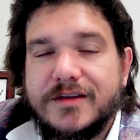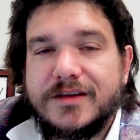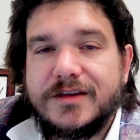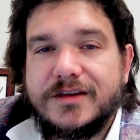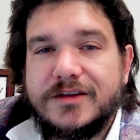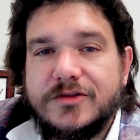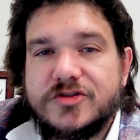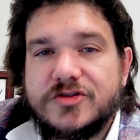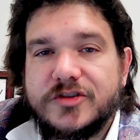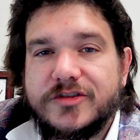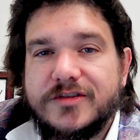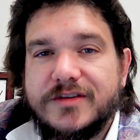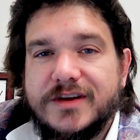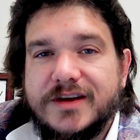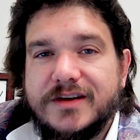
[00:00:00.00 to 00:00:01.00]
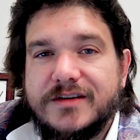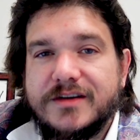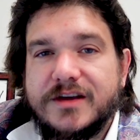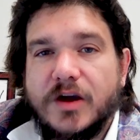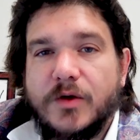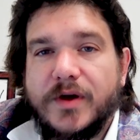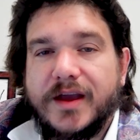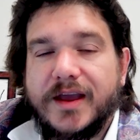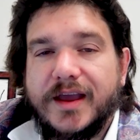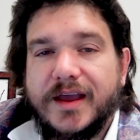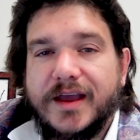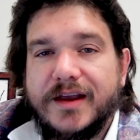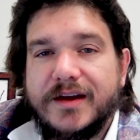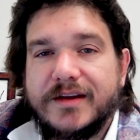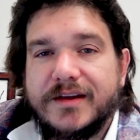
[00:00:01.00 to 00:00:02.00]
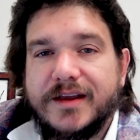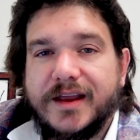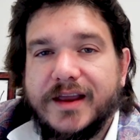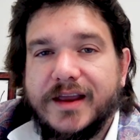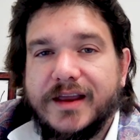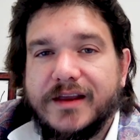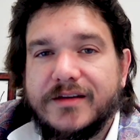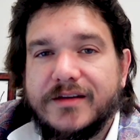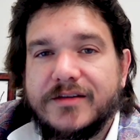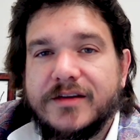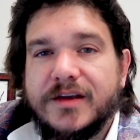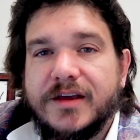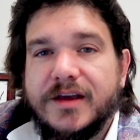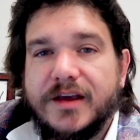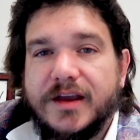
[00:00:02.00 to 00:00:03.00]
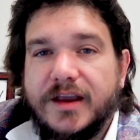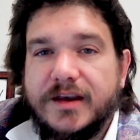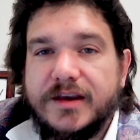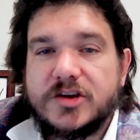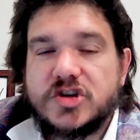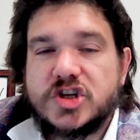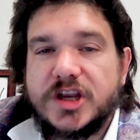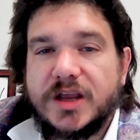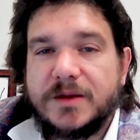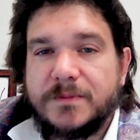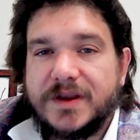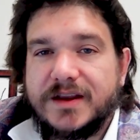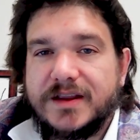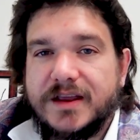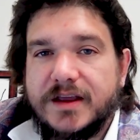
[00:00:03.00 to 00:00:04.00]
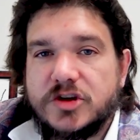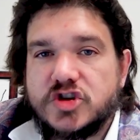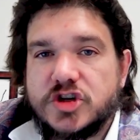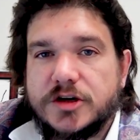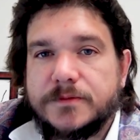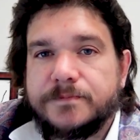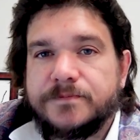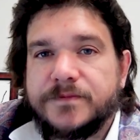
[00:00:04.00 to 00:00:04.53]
you just need to go ahead and initiate mediation.